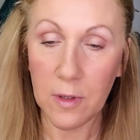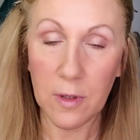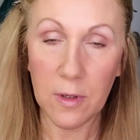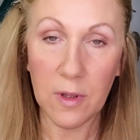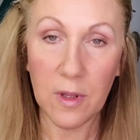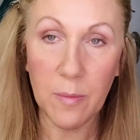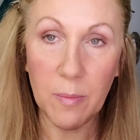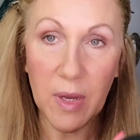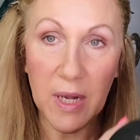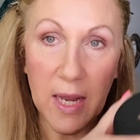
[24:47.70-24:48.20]

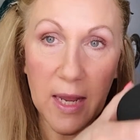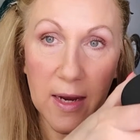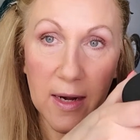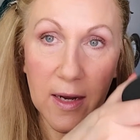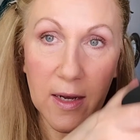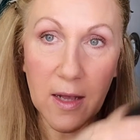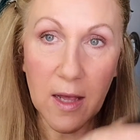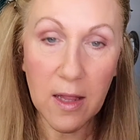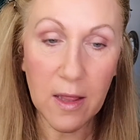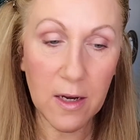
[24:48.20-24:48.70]
the banana
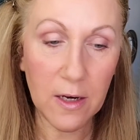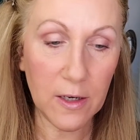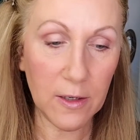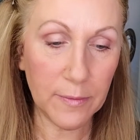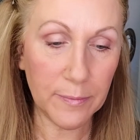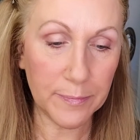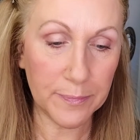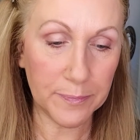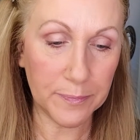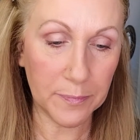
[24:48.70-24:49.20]
color
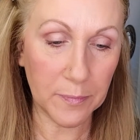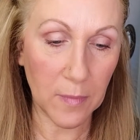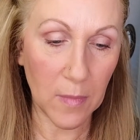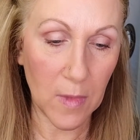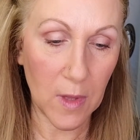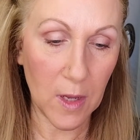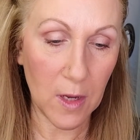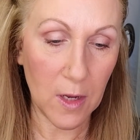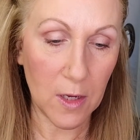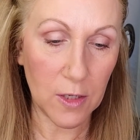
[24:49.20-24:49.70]

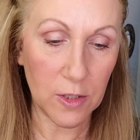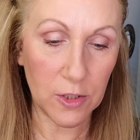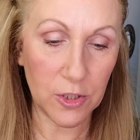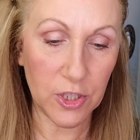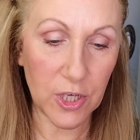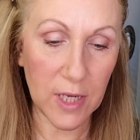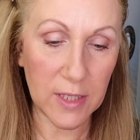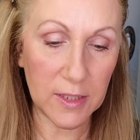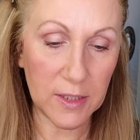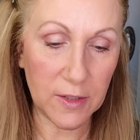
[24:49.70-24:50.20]

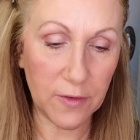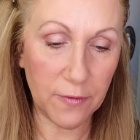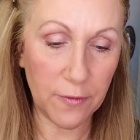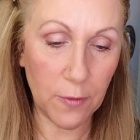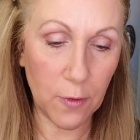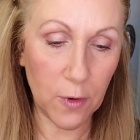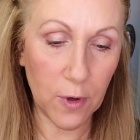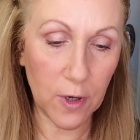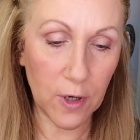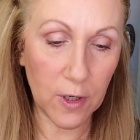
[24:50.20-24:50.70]
just
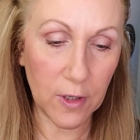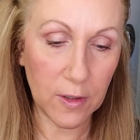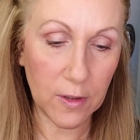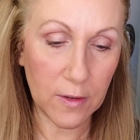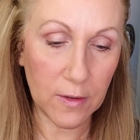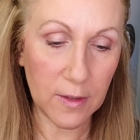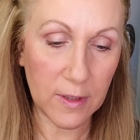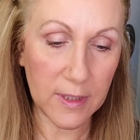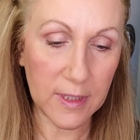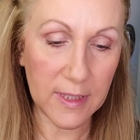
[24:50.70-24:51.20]
for
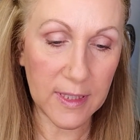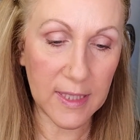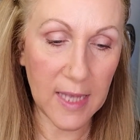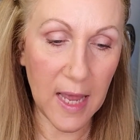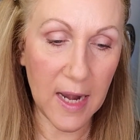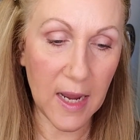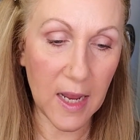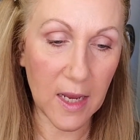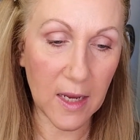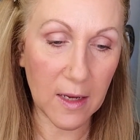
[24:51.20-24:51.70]

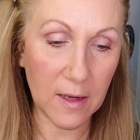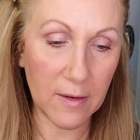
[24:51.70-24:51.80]
setting.